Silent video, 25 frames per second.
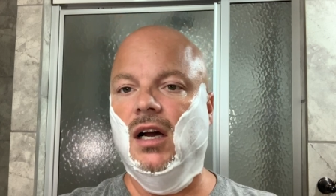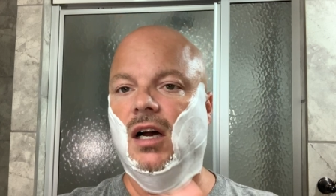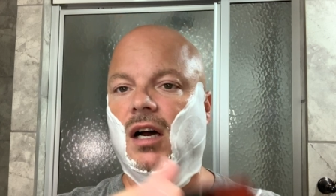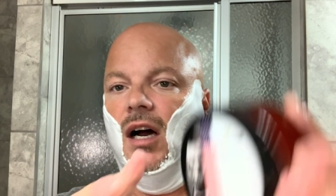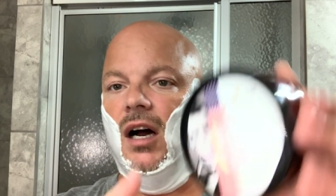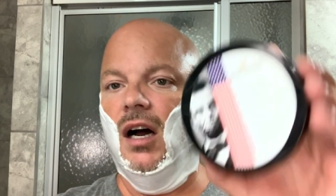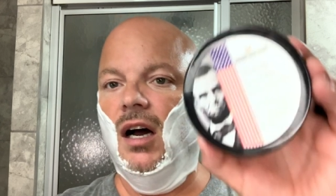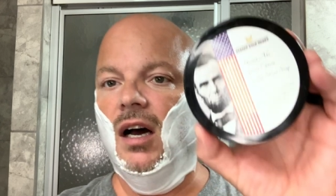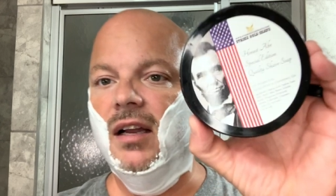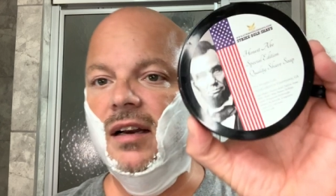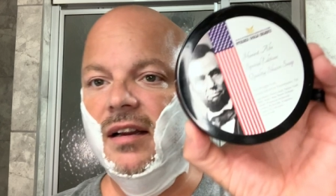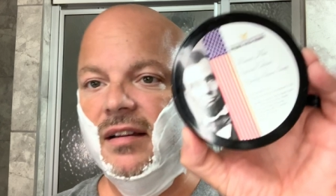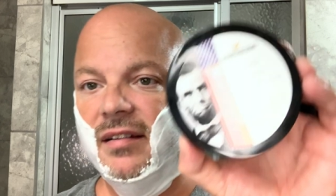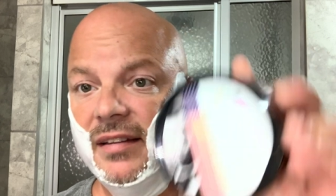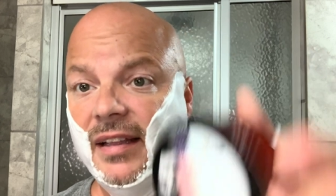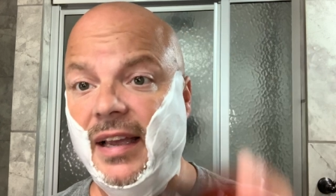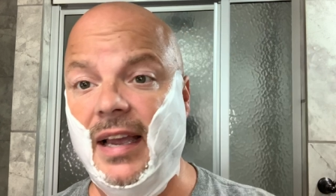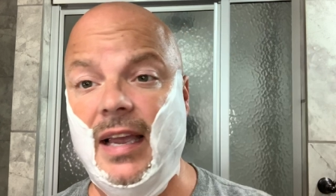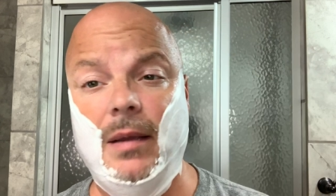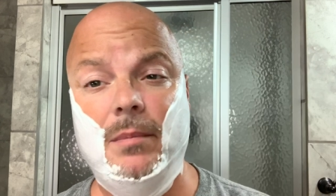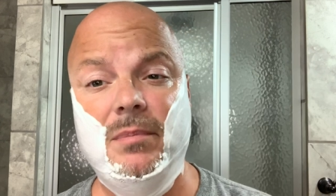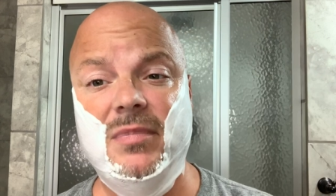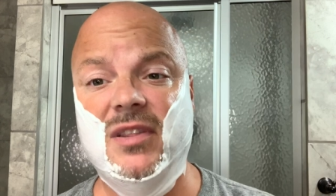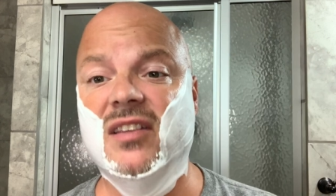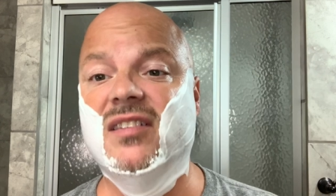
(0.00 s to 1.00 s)
Honest
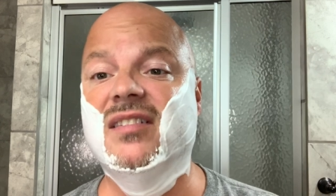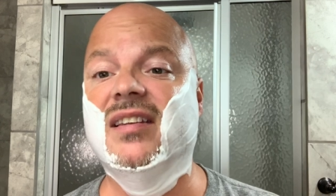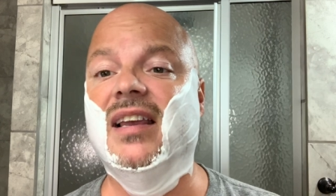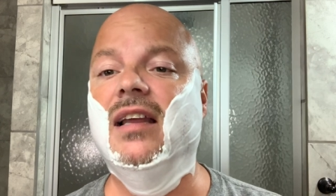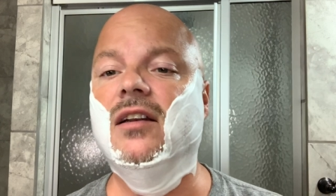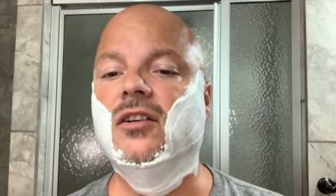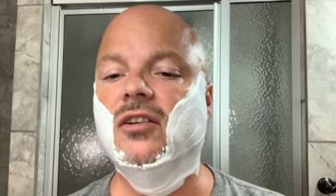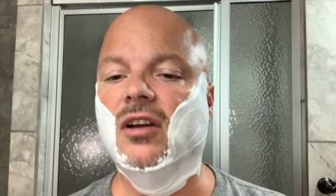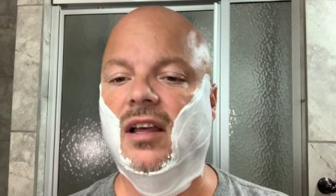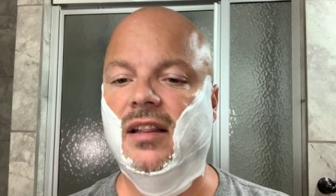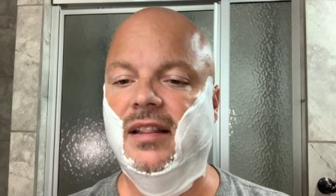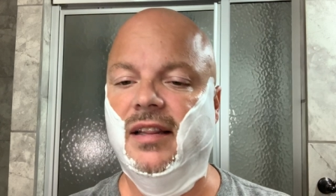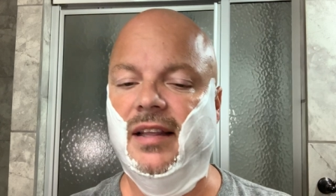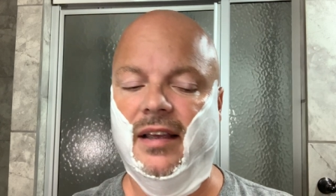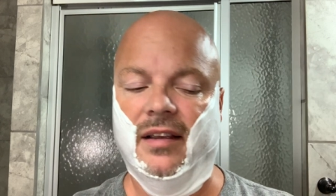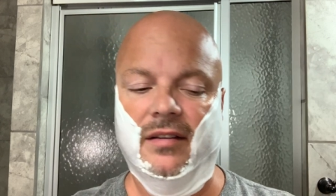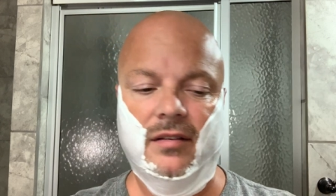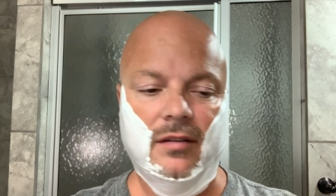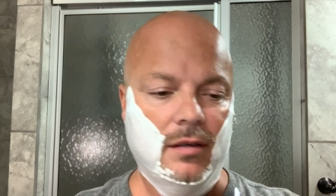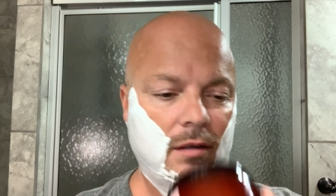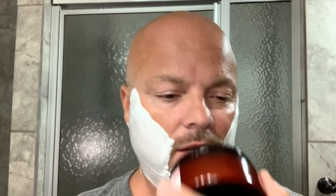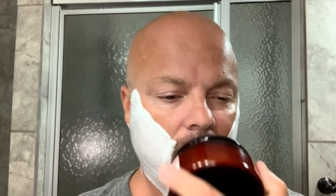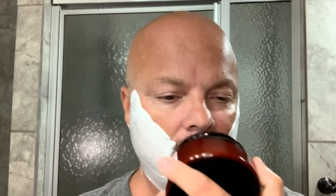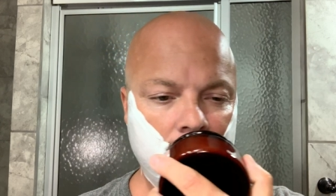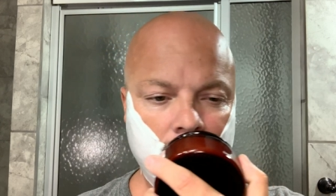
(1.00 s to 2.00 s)
Abe, the scent on this.
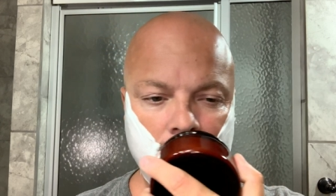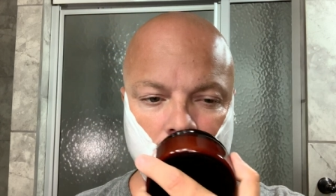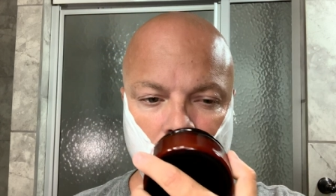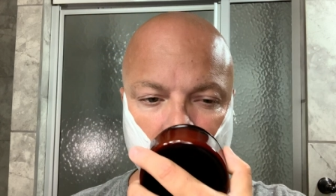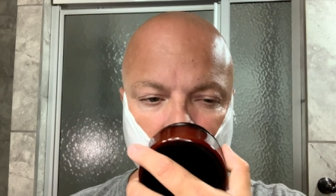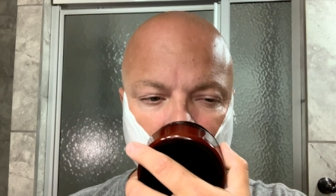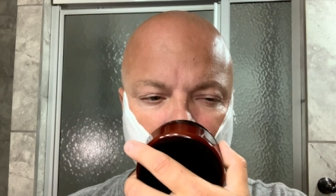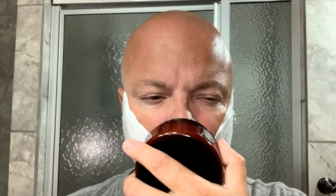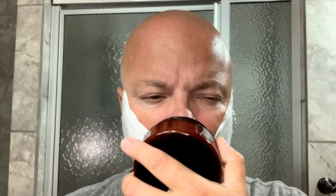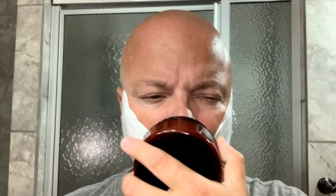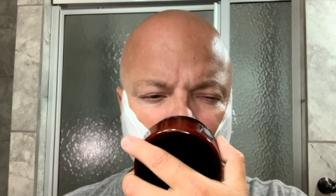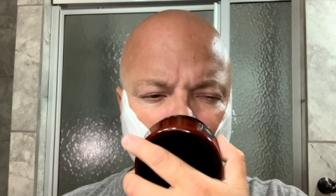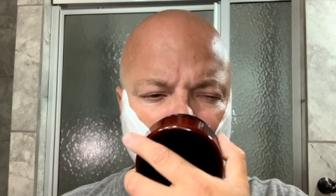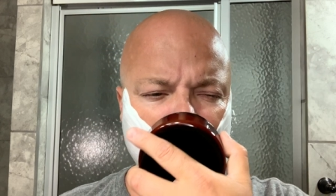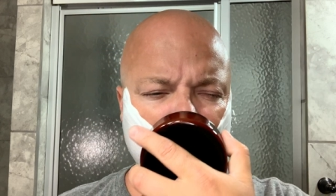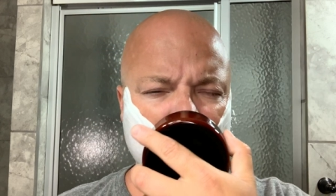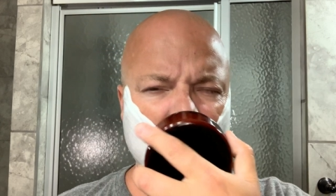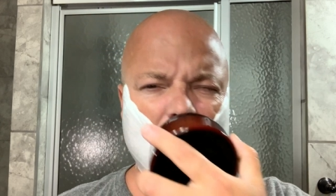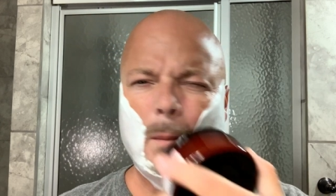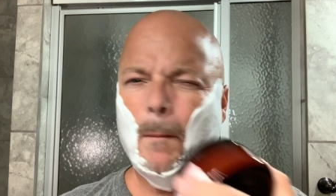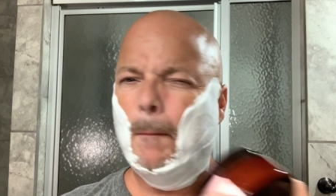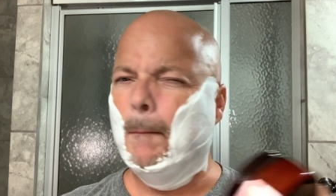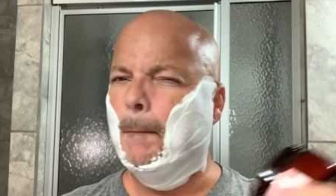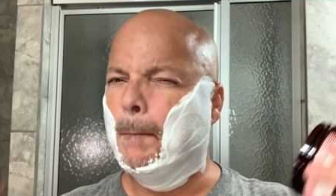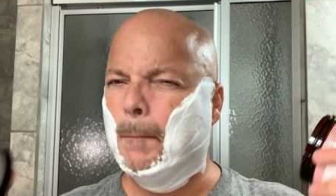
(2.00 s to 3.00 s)

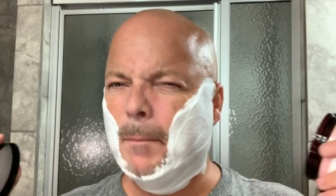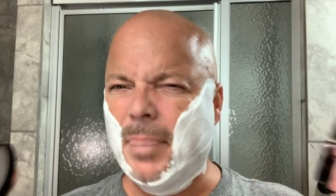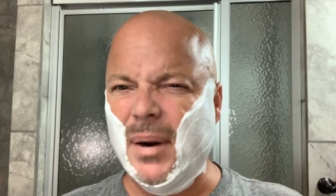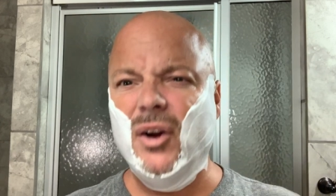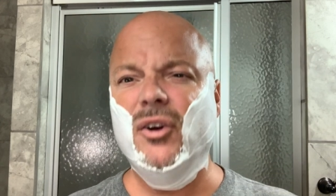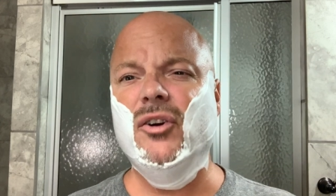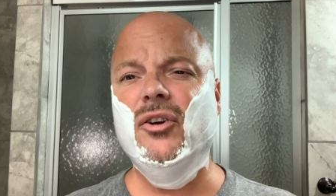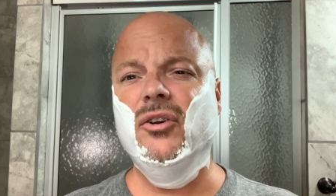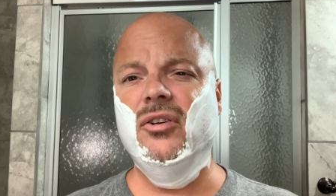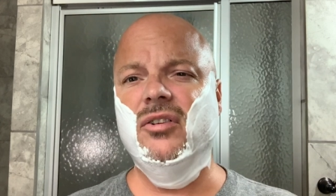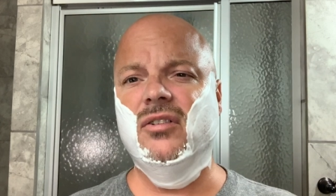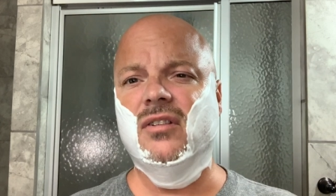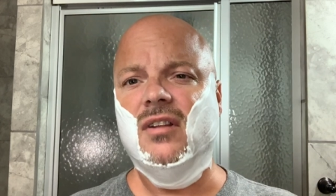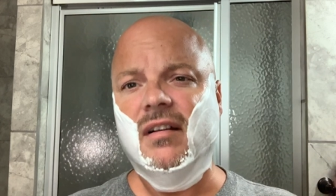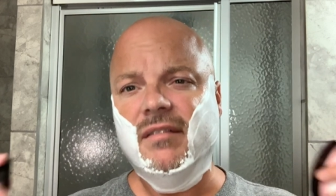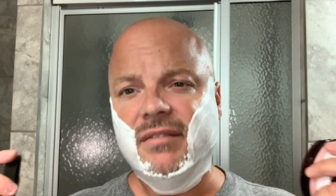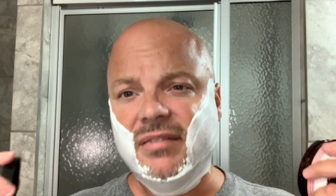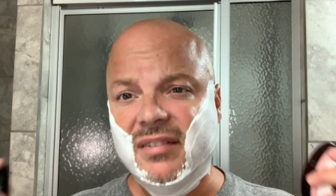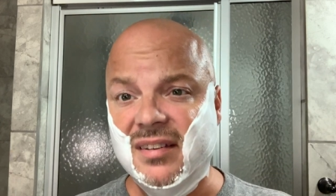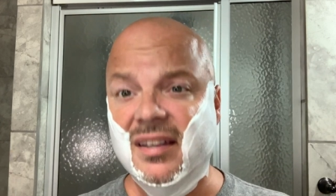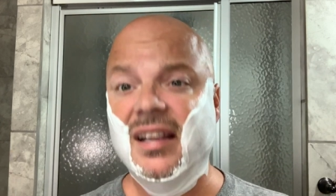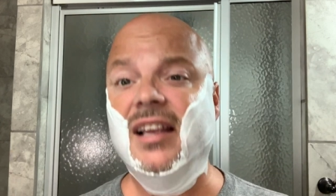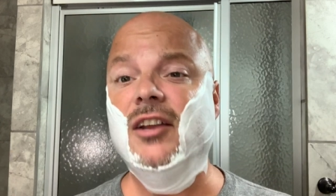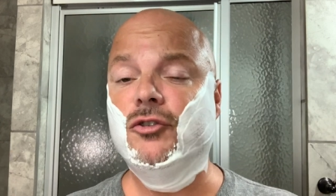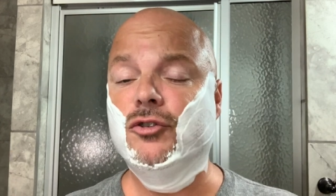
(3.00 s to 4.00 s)
Burst of
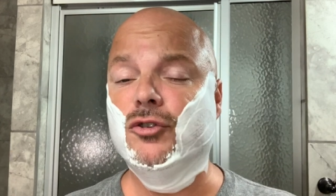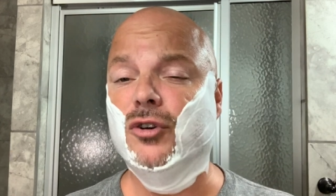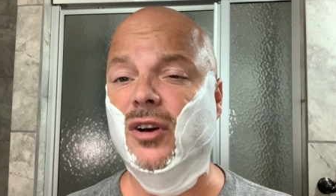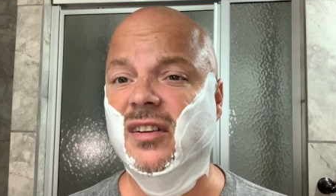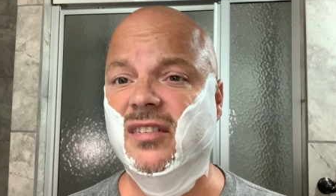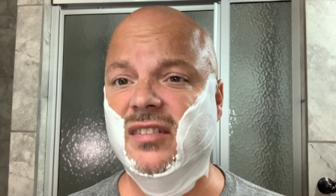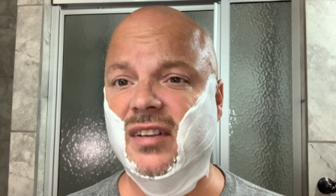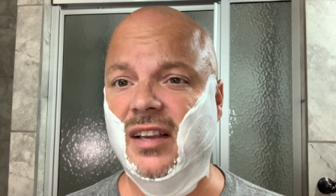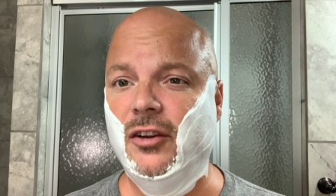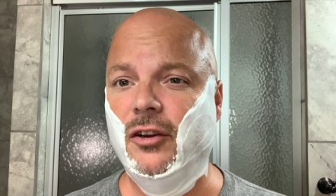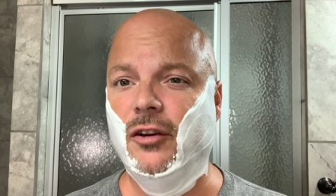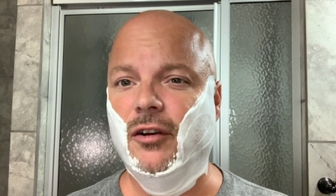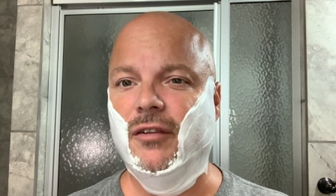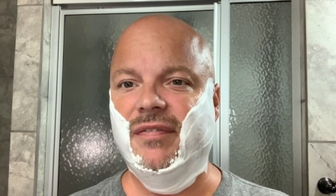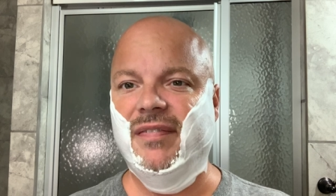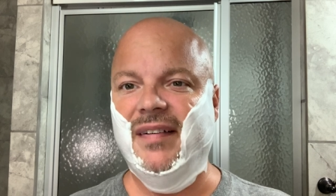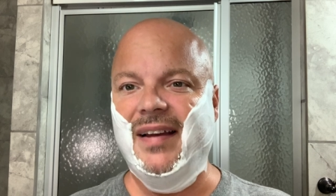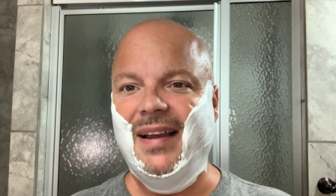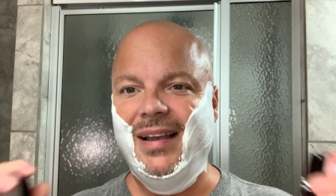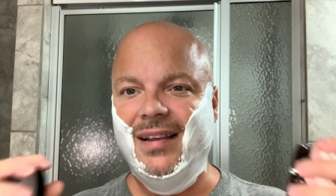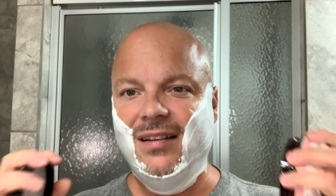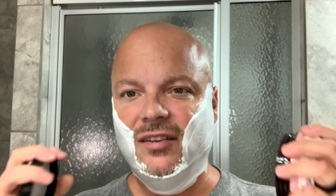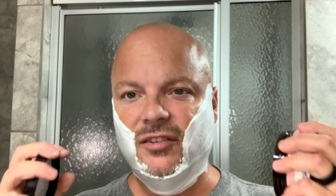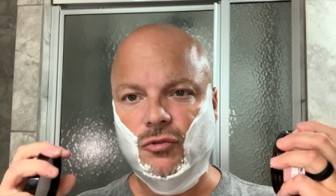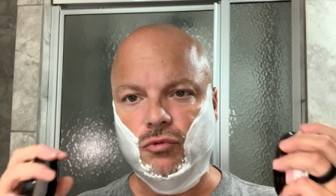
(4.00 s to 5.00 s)
citrus in your
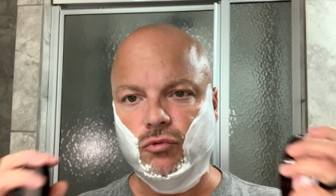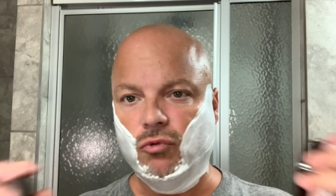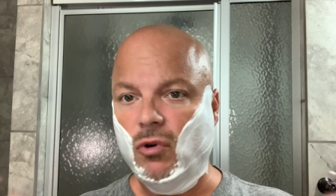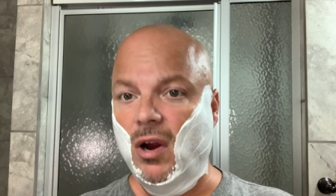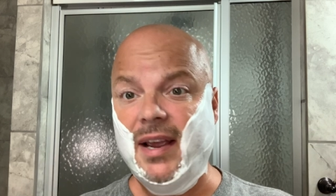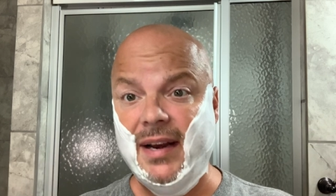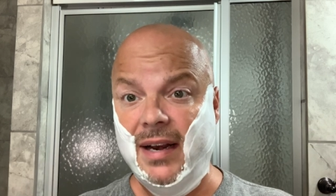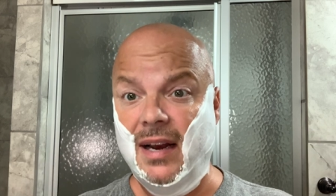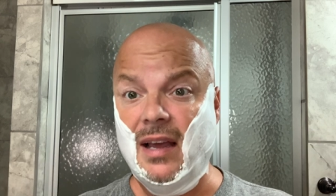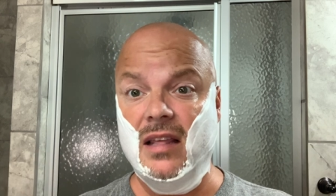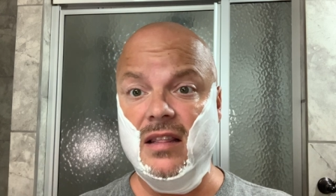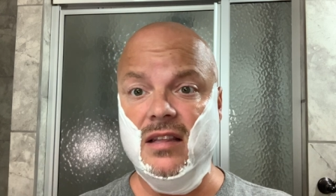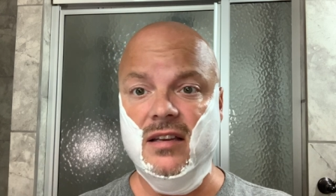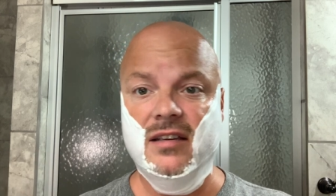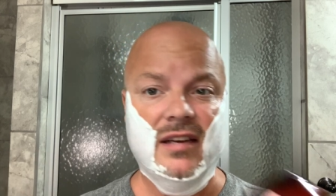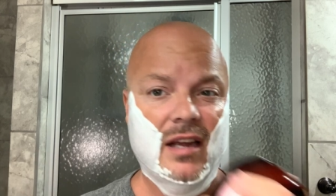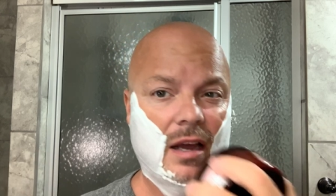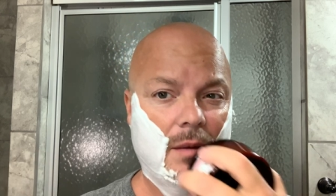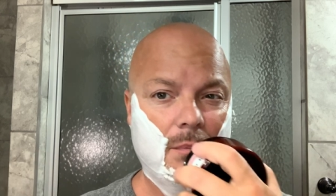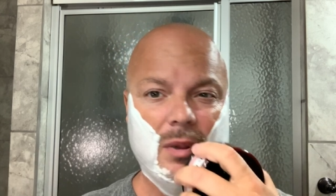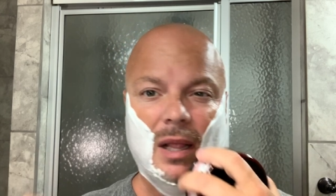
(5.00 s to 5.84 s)
face right out of the tub,